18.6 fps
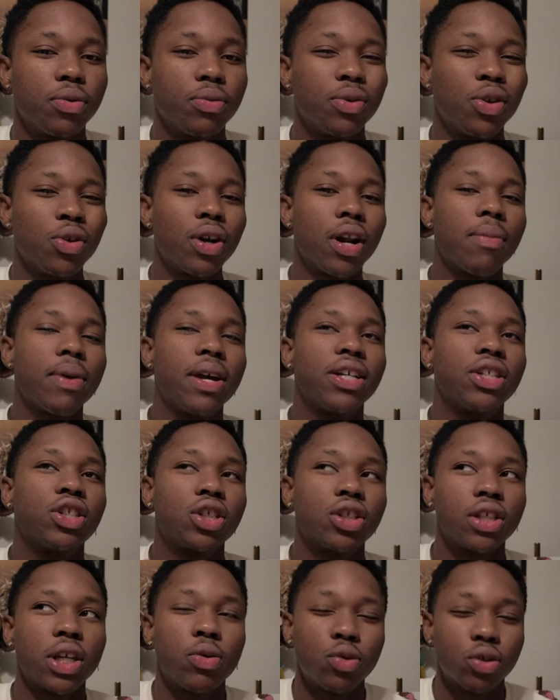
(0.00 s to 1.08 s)
you know what I mean?
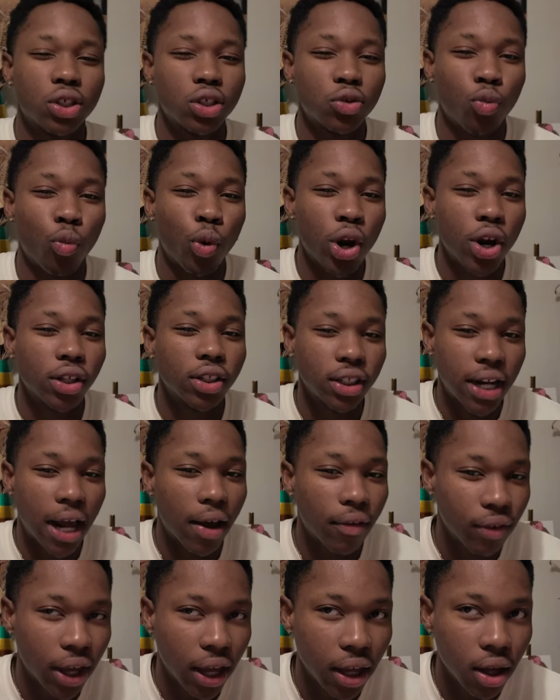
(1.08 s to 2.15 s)
It was just weird to
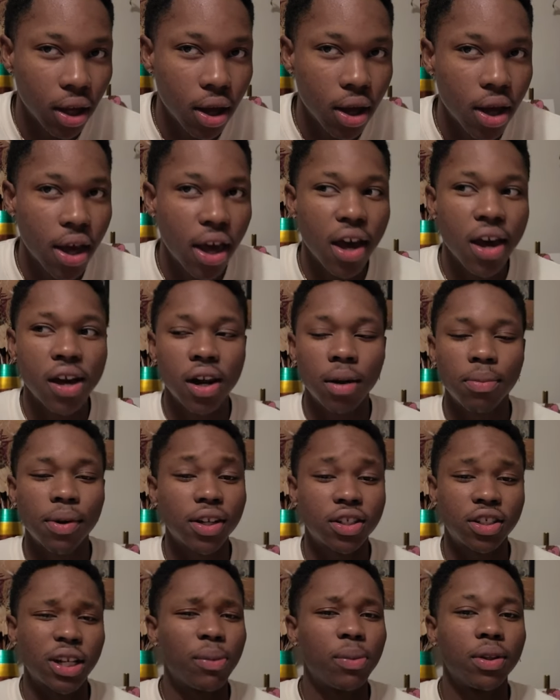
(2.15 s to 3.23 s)
navigate, and I'm
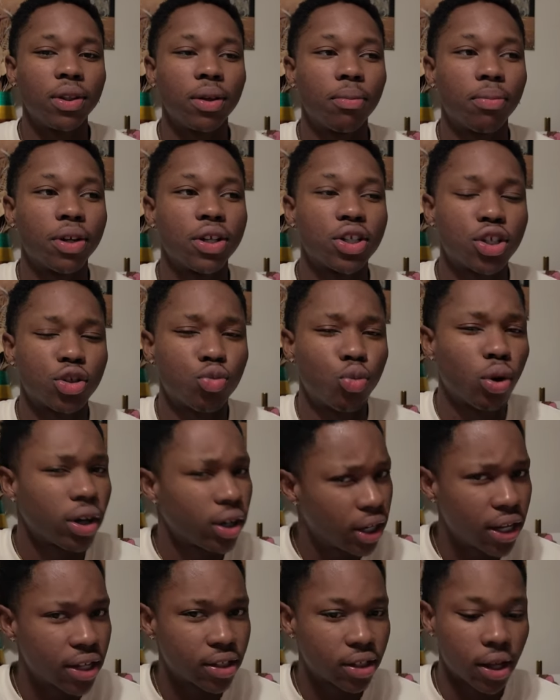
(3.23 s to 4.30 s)
not shaming them, but it's just what it
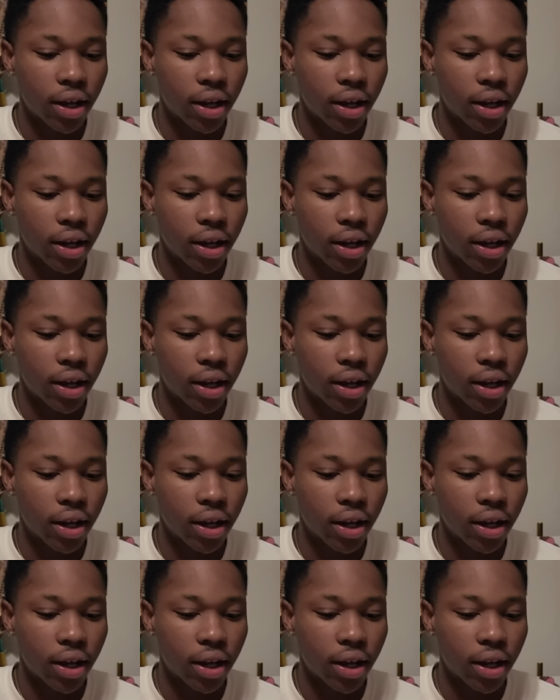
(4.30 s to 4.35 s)
is.